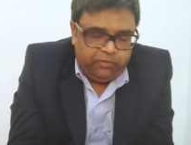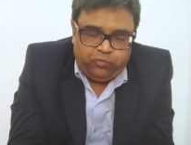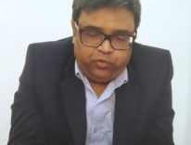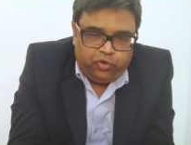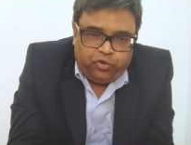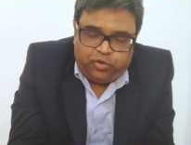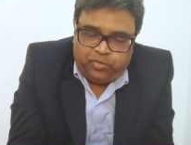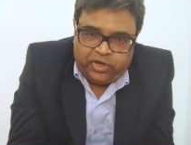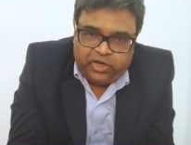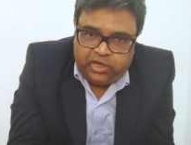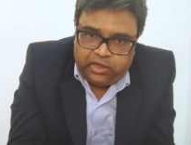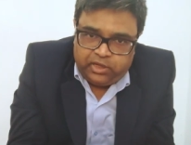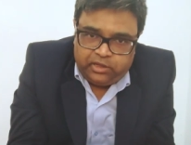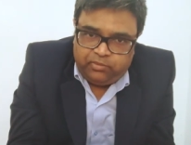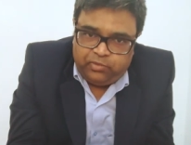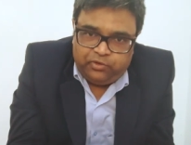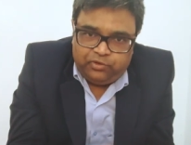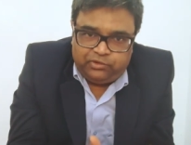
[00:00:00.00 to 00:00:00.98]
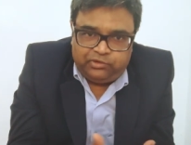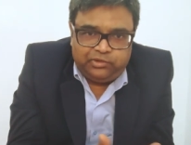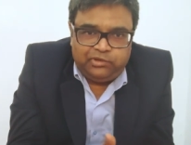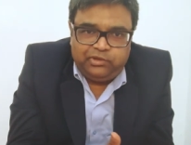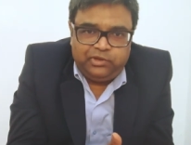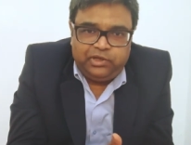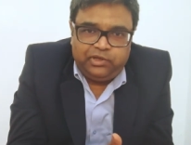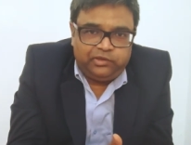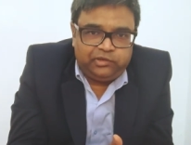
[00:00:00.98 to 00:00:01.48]
I would not mind it because
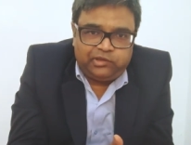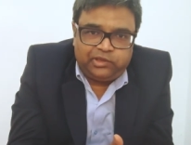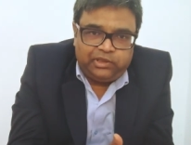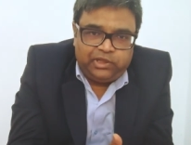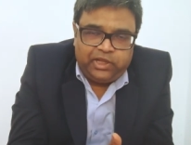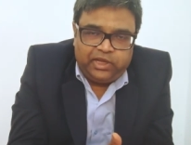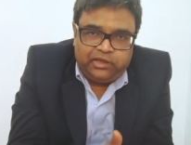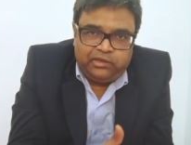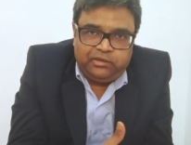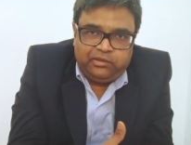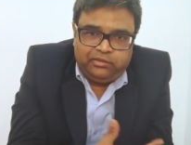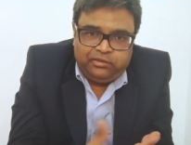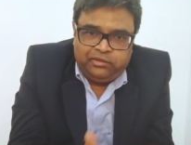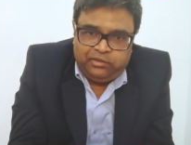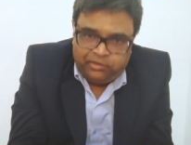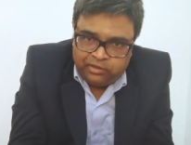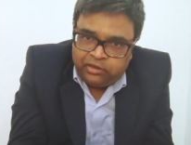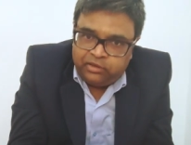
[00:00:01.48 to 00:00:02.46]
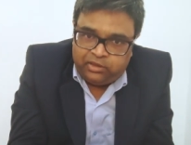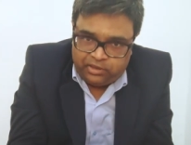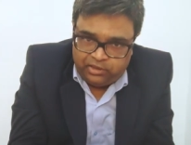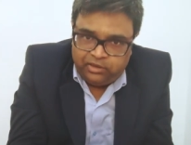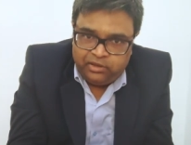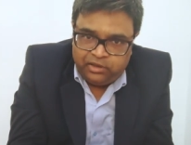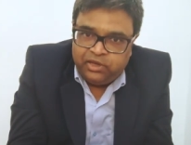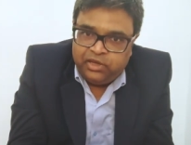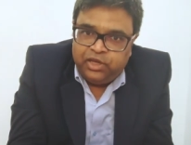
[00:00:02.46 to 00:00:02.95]
it's like
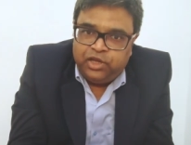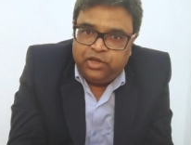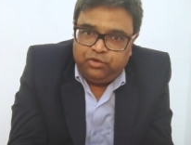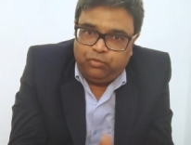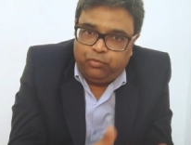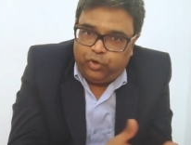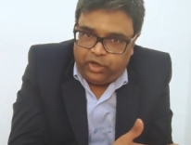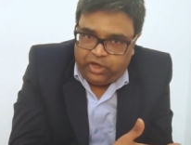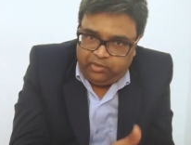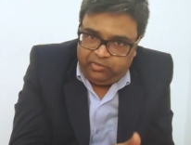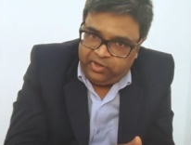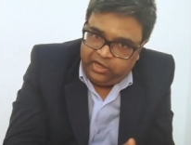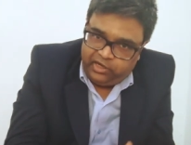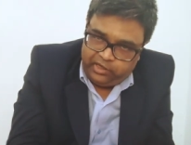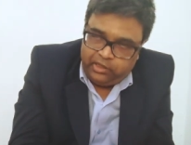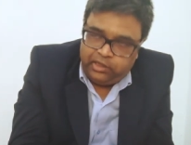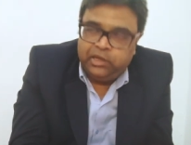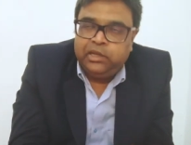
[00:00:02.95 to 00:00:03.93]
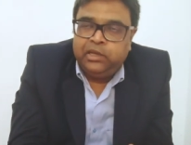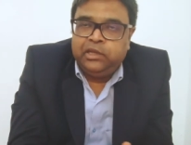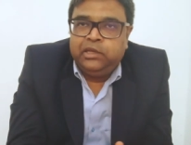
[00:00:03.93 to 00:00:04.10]
nothing to what I'm getting.